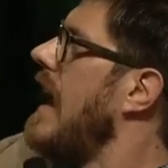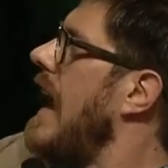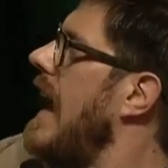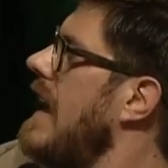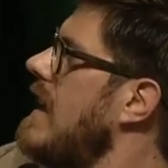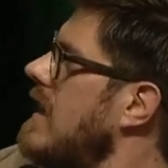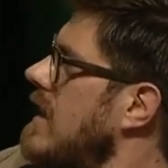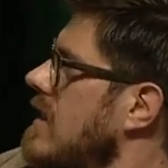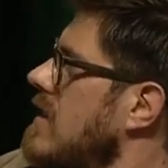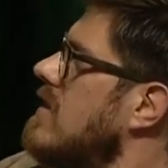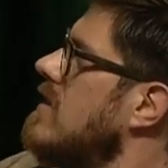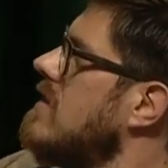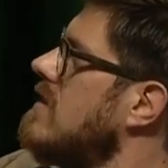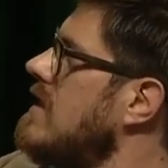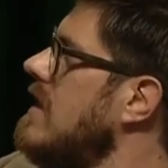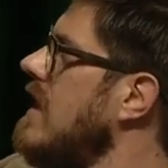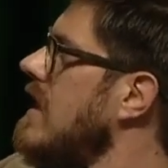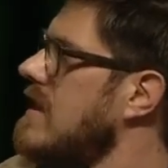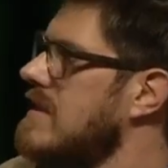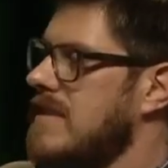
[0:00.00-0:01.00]
And you can
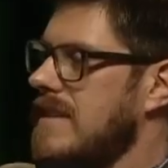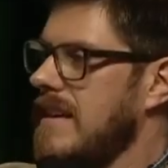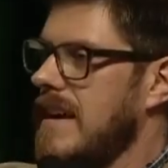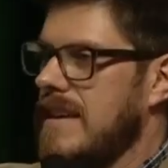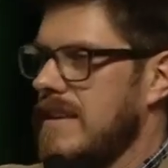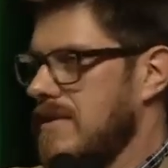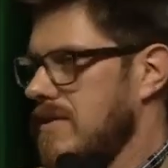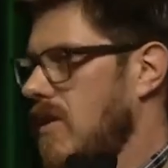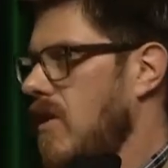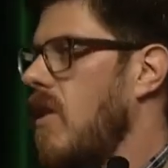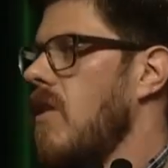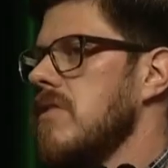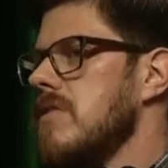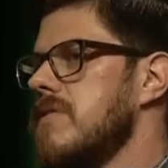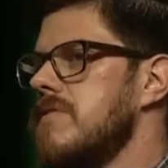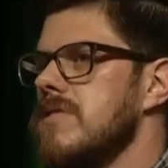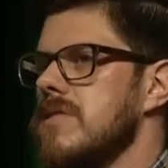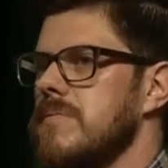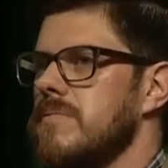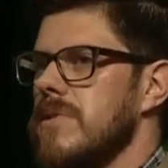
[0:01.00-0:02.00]
see it's all
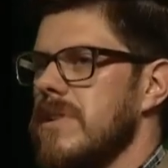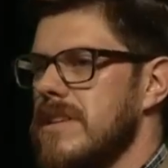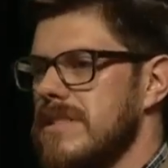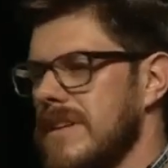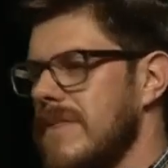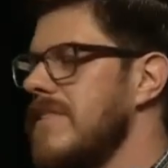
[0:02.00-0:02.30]
over the place.